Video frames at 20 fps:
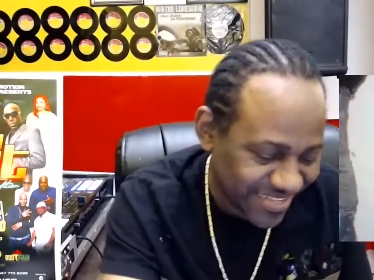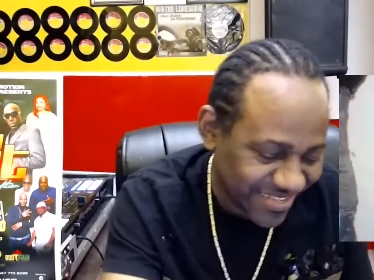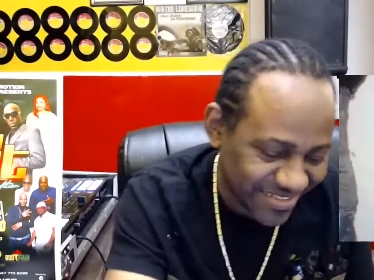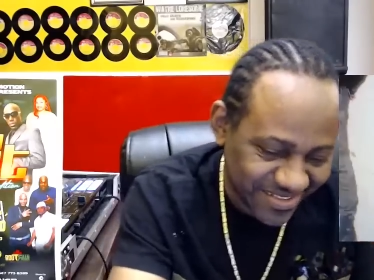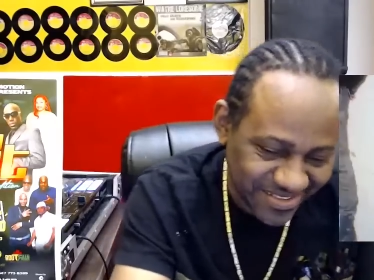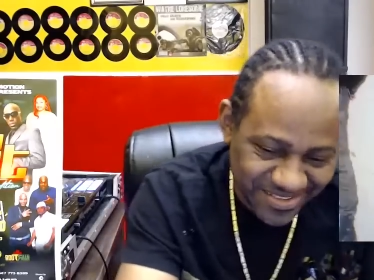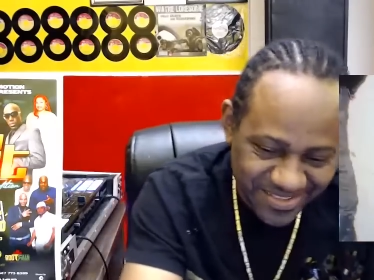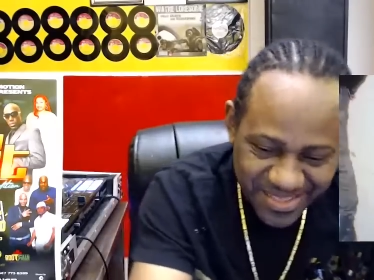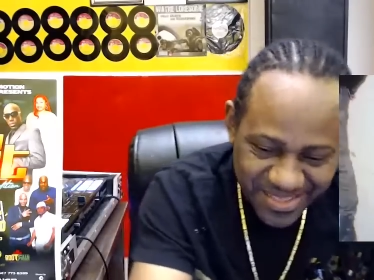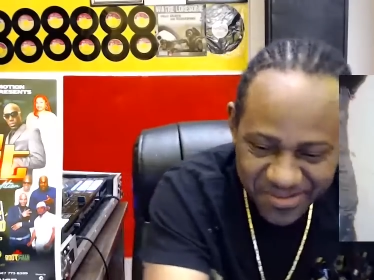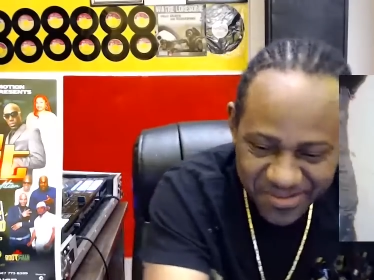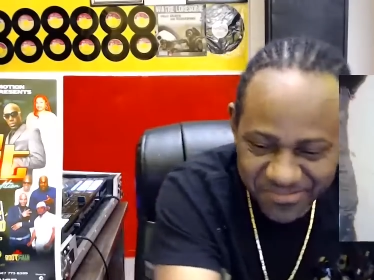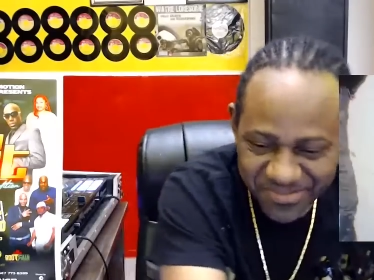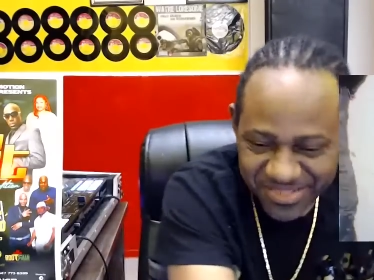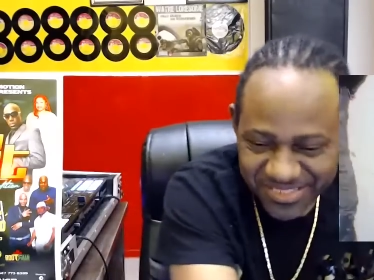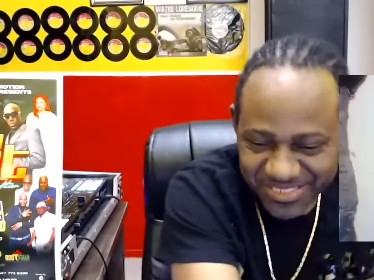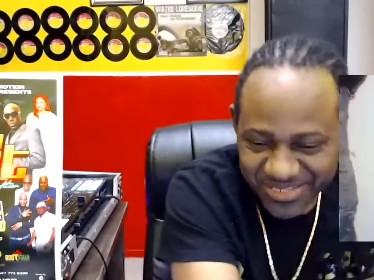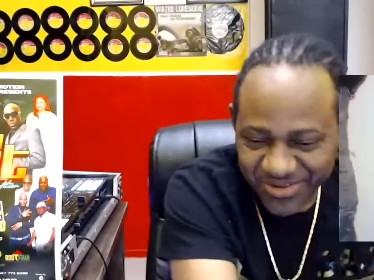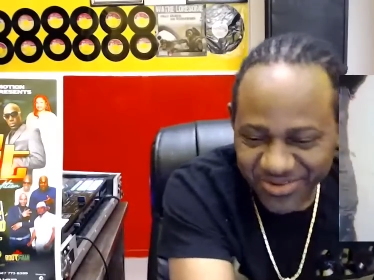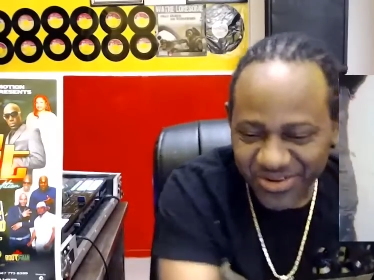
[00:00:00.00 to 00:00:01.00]
Yeah, man.
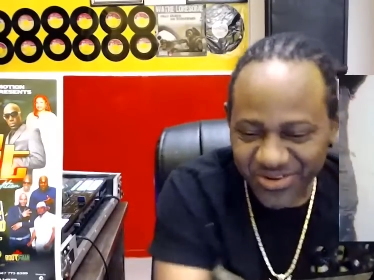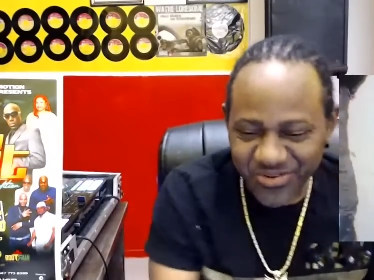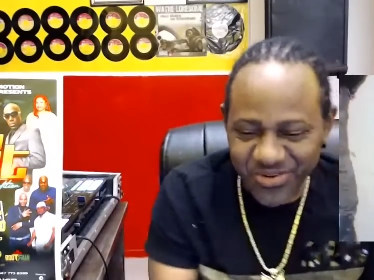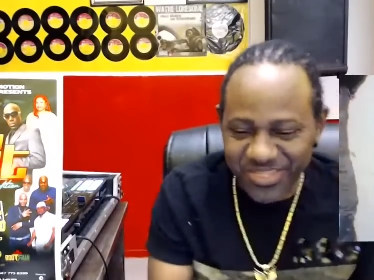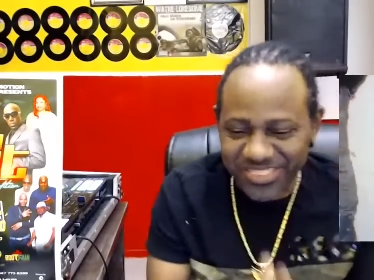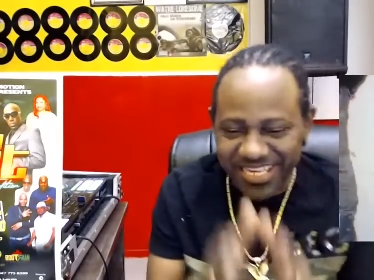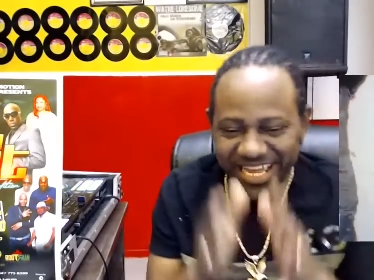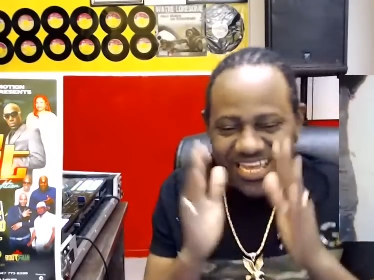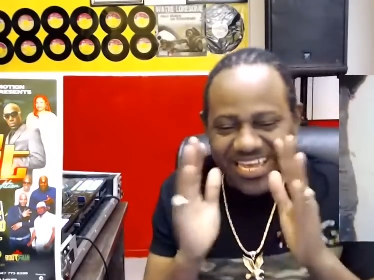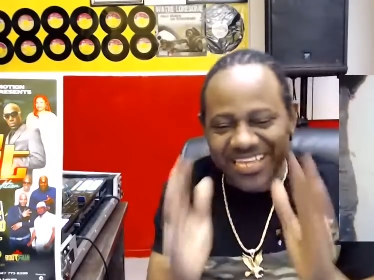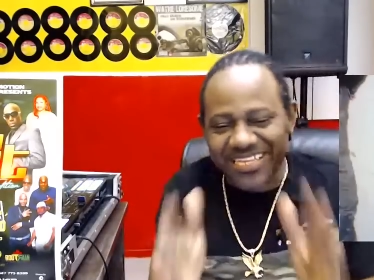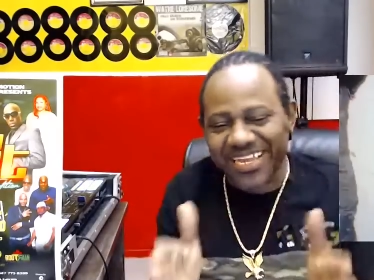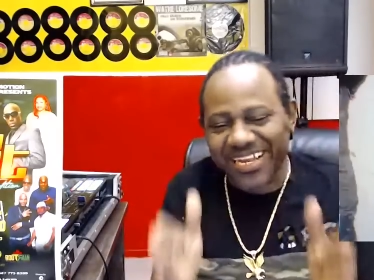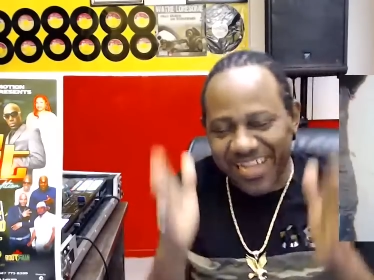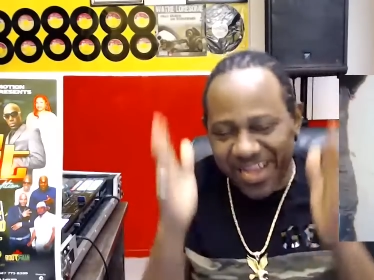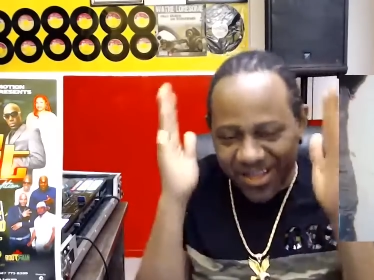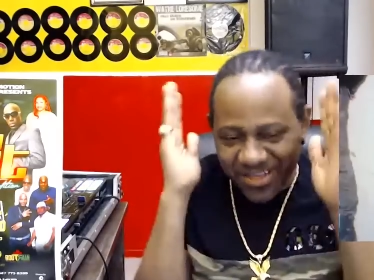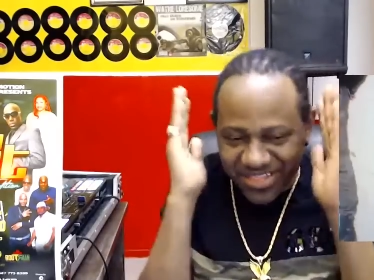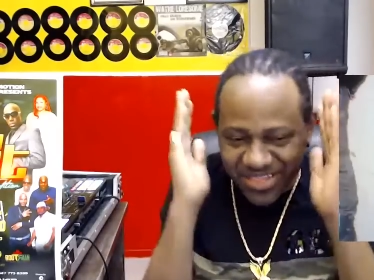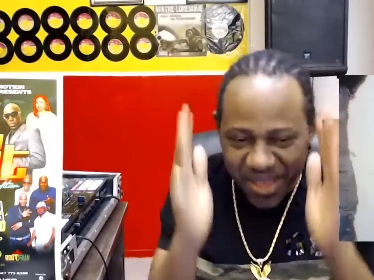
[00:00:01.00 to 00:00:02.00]
So, I don't know, it's 8
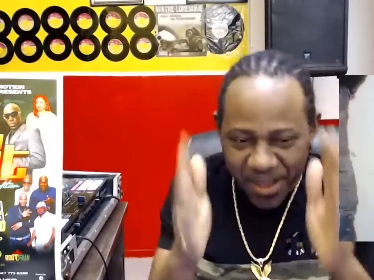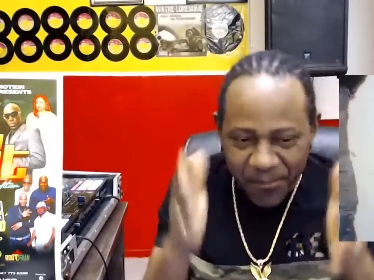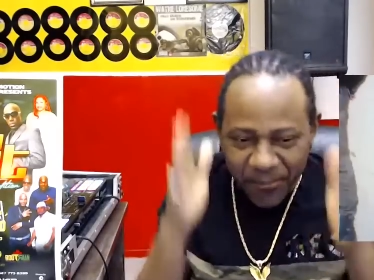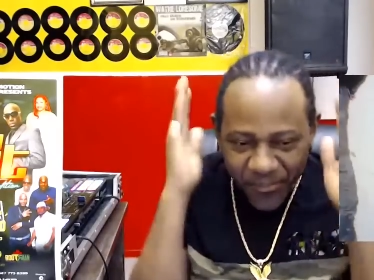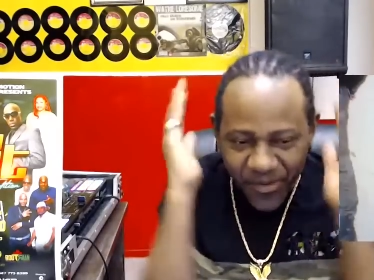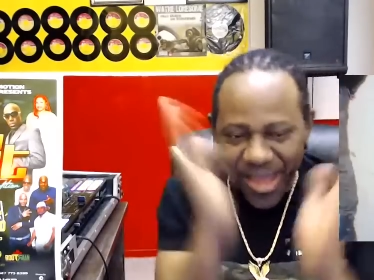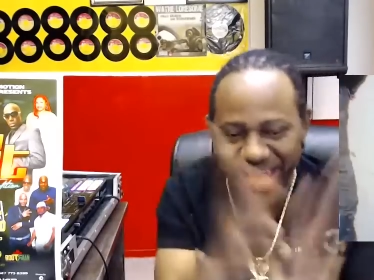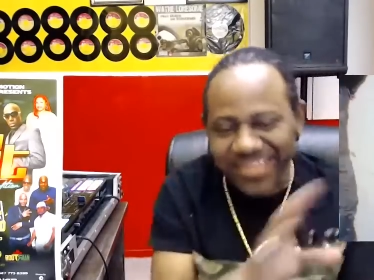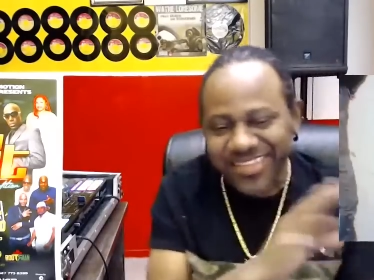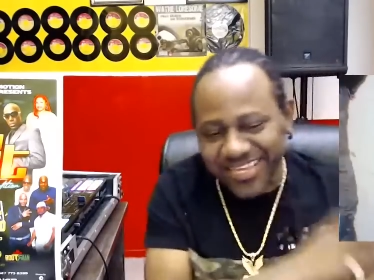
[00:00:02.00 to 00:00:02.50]
o'clock sharp right